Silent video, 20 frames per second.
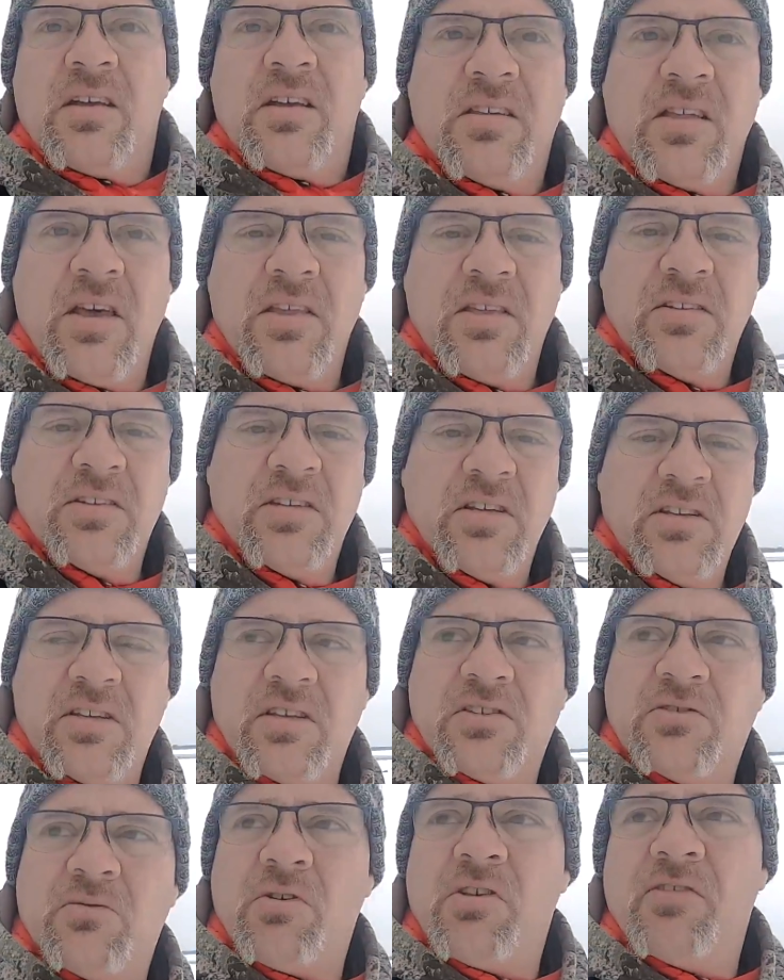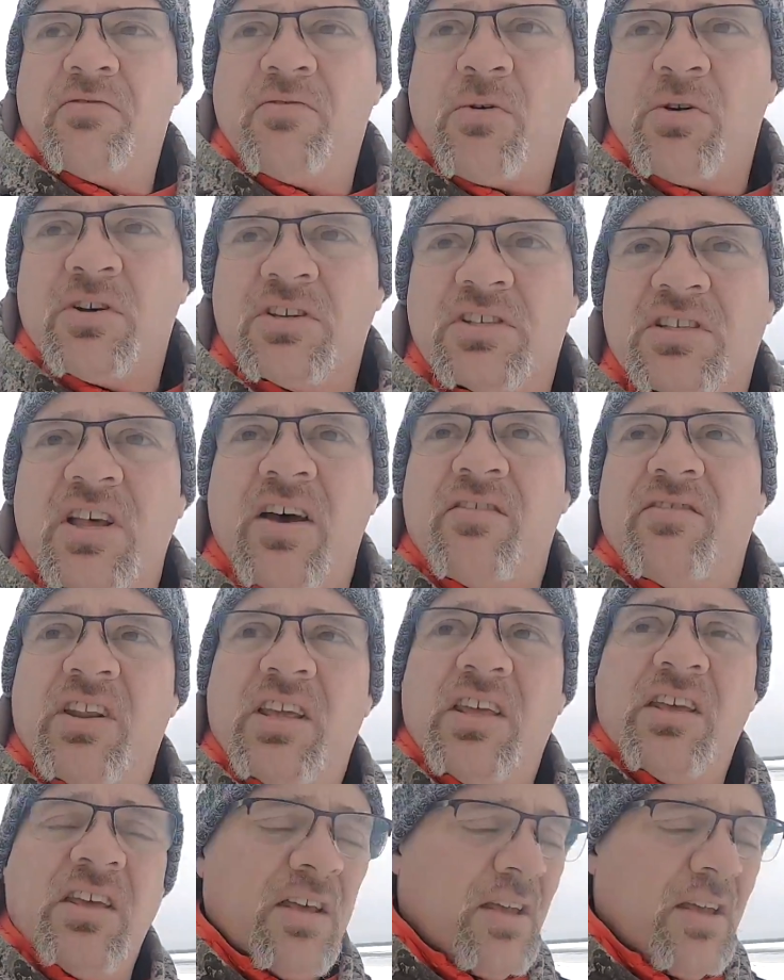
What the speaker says: Now this is the 24-70